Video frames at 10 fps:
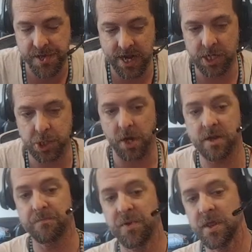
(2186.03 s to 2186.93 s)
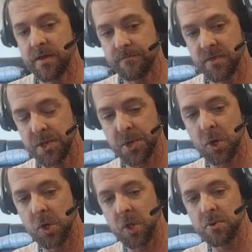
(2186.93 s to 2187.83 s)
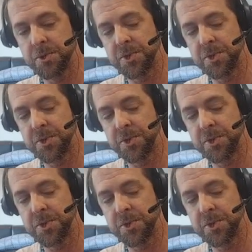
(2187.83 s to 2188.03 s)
And I try to put it as close